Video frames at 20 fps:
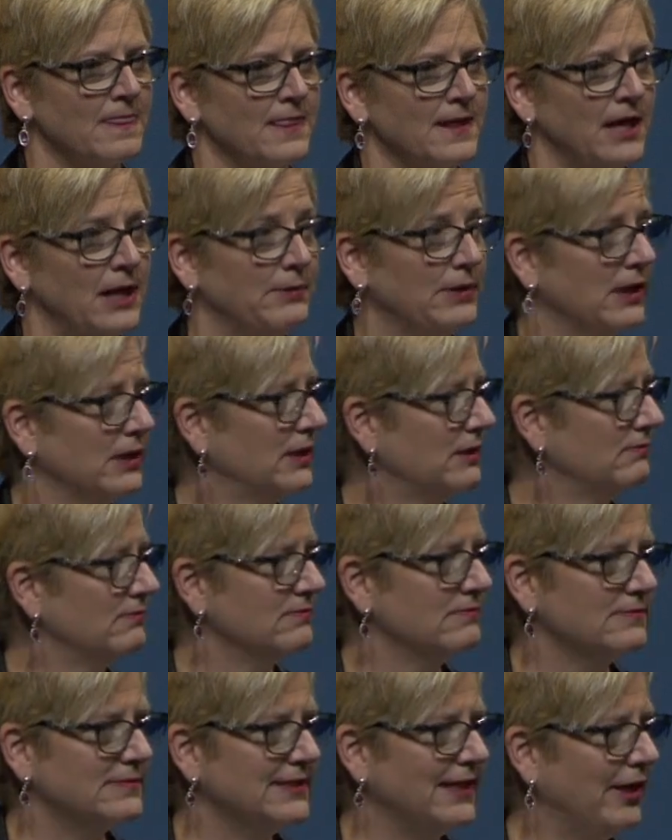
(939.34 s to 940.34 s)
I'm like,
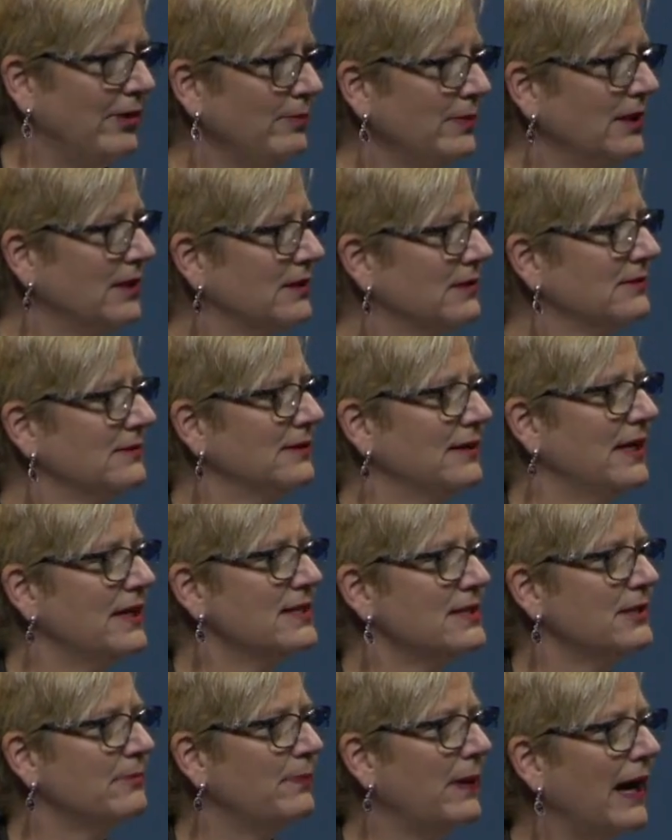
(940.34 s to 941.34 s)
tell me. And he
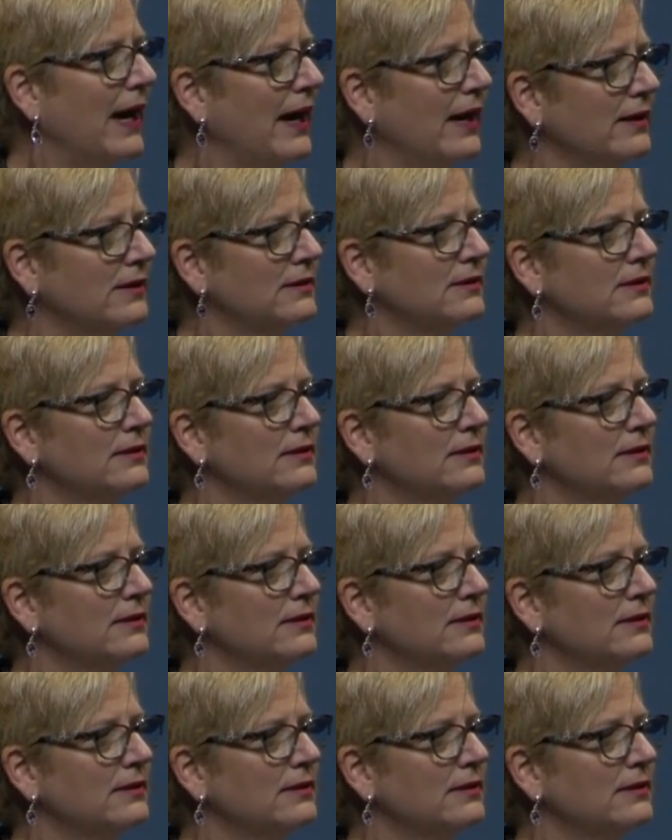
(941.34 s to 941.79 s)
said, Pat,